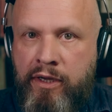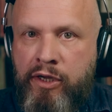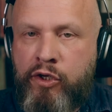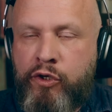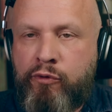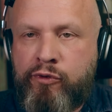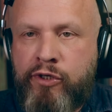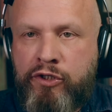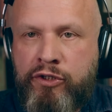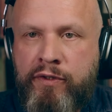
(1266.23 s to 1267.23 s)

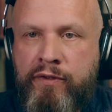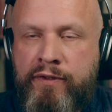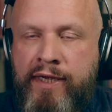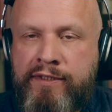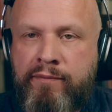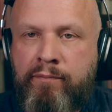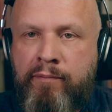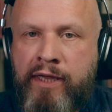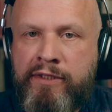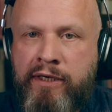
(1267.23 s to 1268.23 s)
Usage doesn't
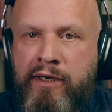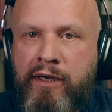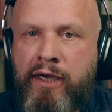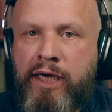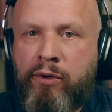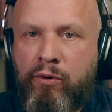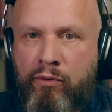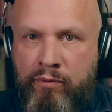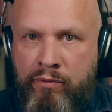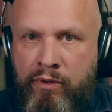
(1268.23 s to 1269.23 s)
matter at
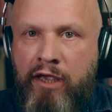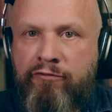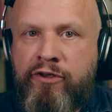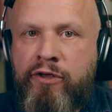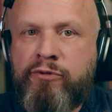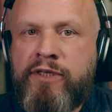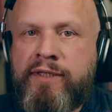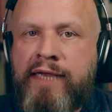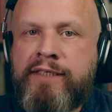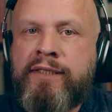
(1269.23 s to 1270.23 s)
all. If a user
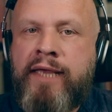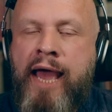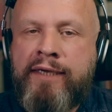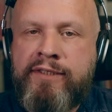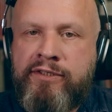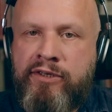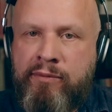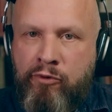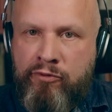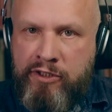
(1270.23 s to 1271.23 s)
doesn't access a
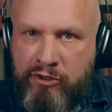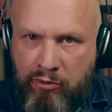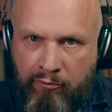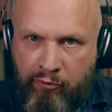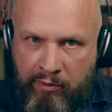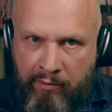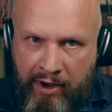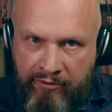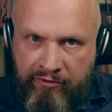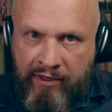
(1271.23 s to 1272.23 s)
remote desktop for a
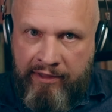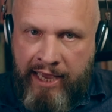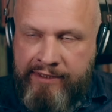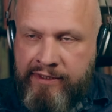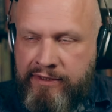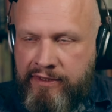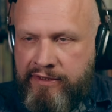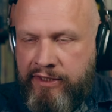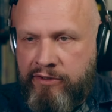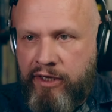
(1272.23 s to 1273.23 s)
month, a license is
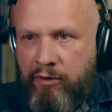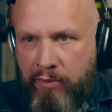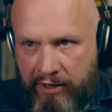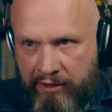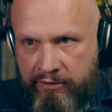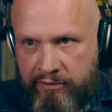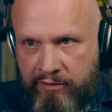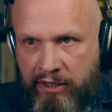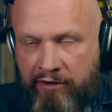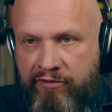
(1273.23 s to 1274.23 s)
still required.
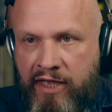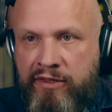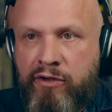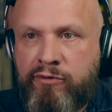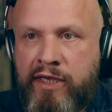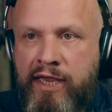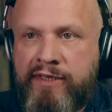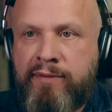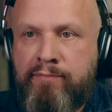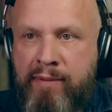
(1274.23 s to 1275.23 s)
If that user
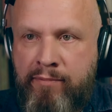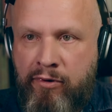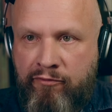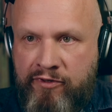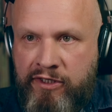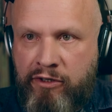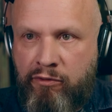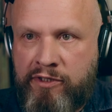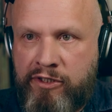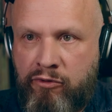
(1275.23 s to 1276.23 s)
is a member of a
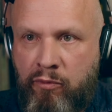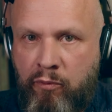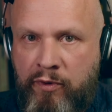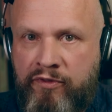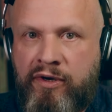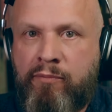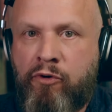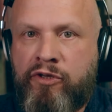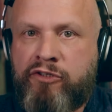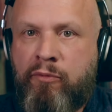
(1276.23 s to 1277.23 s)
security group with
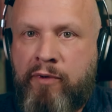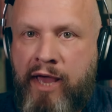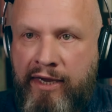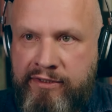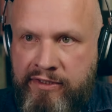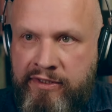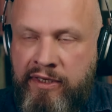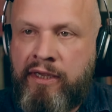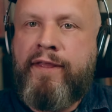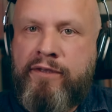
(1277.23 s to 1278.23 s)
remote desktop access,
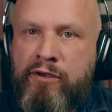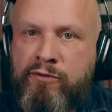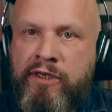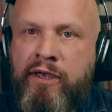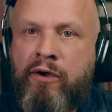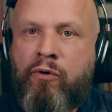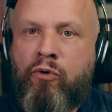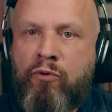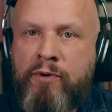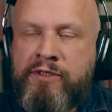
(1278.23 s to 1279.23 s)
that user
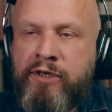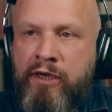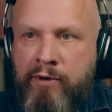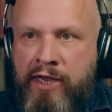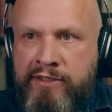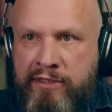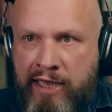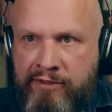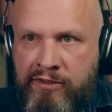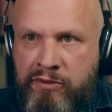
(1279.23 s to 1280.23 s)
always requires a
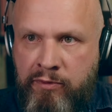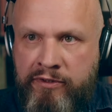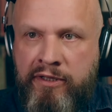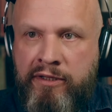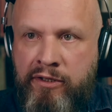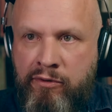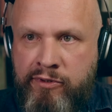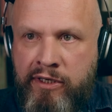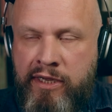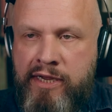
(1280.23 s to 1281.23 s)
license, whether that
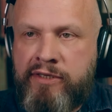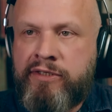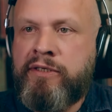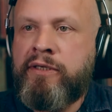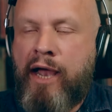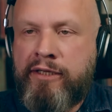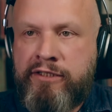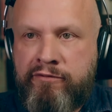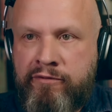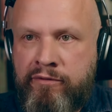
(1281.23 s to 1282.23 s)
user is
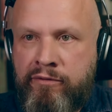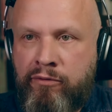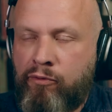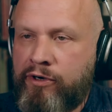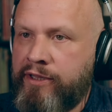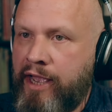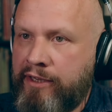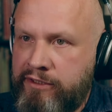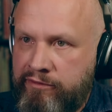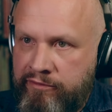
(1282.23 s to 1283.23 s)
active or
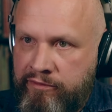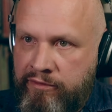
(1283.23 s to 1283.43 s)
inactive.